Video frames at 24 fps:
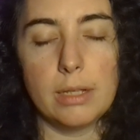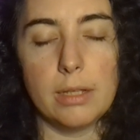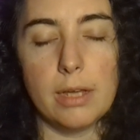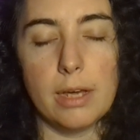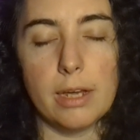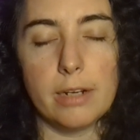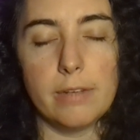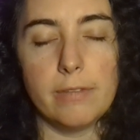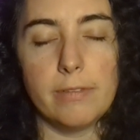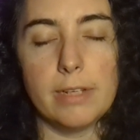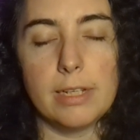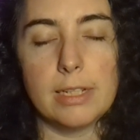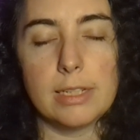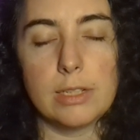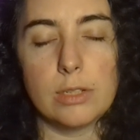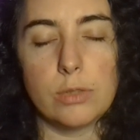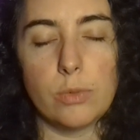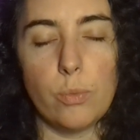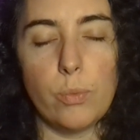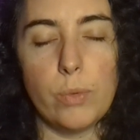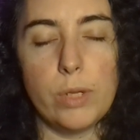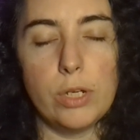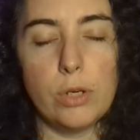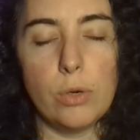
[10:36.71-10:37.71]
A lot of
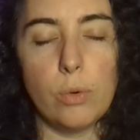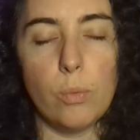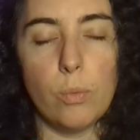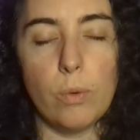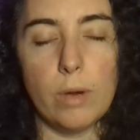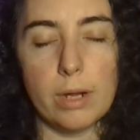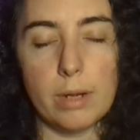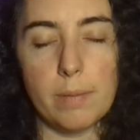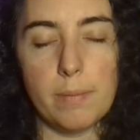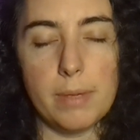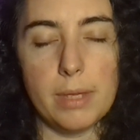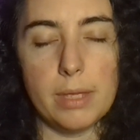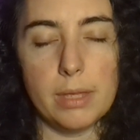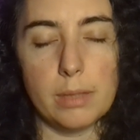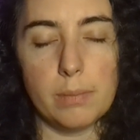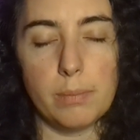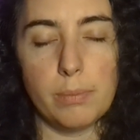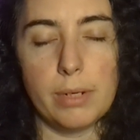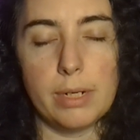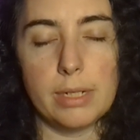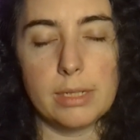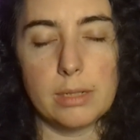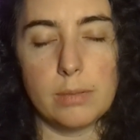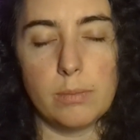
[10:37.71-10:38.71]
us, we don't want to be in the
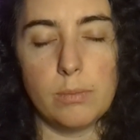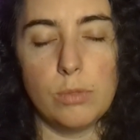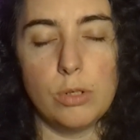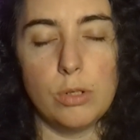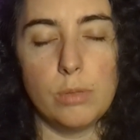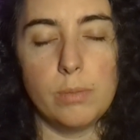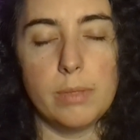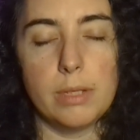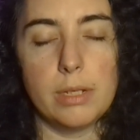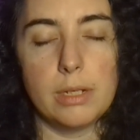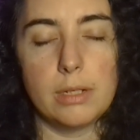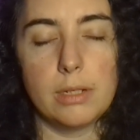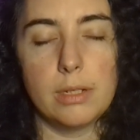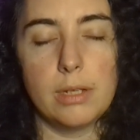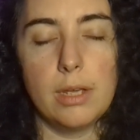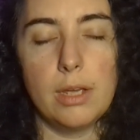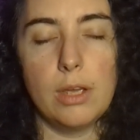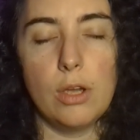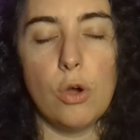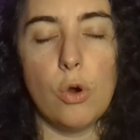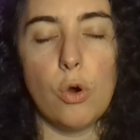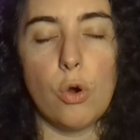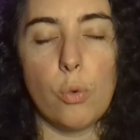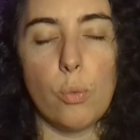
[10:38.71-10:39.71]
present moment
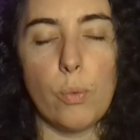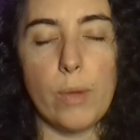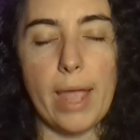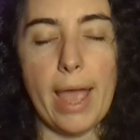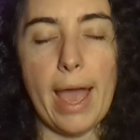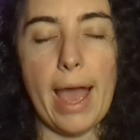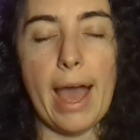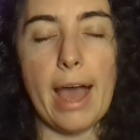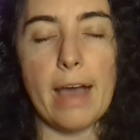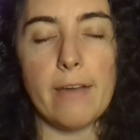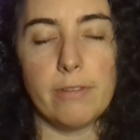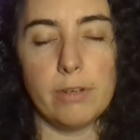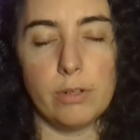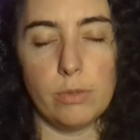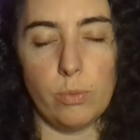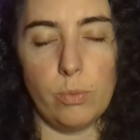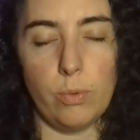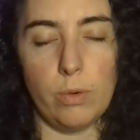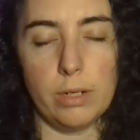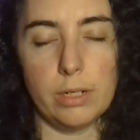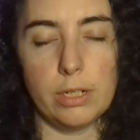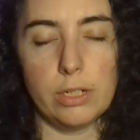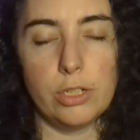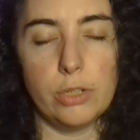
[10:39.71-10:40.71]
or we haven't
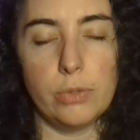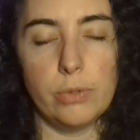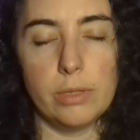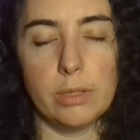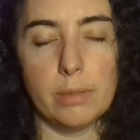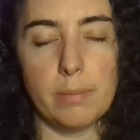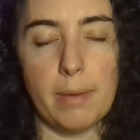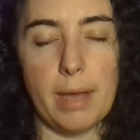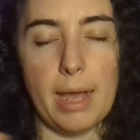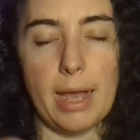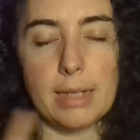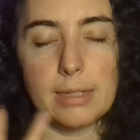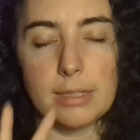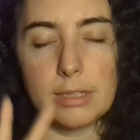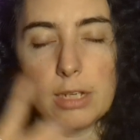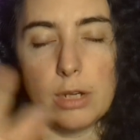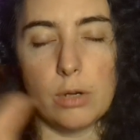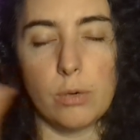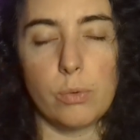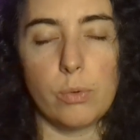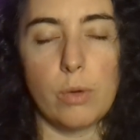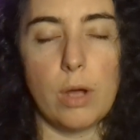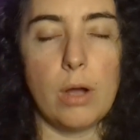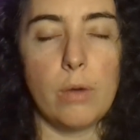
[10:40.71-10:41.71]
wanted to in the past.
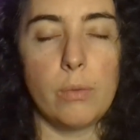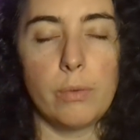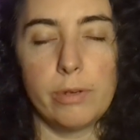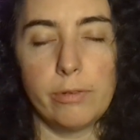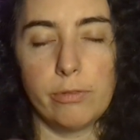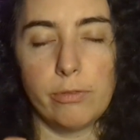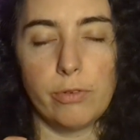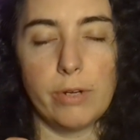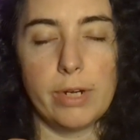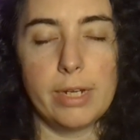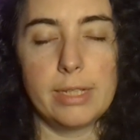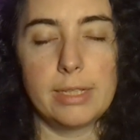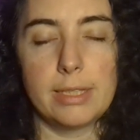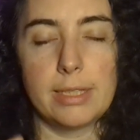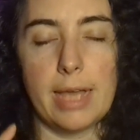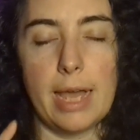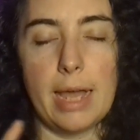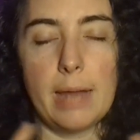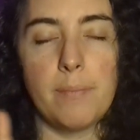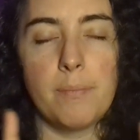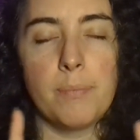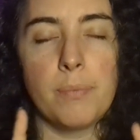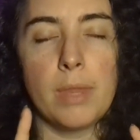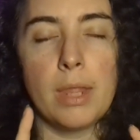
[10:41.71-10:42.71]
I'll, I'll rephrase
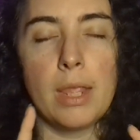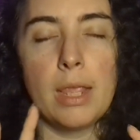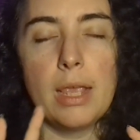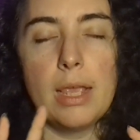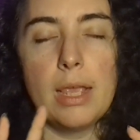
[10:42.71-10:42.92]
that.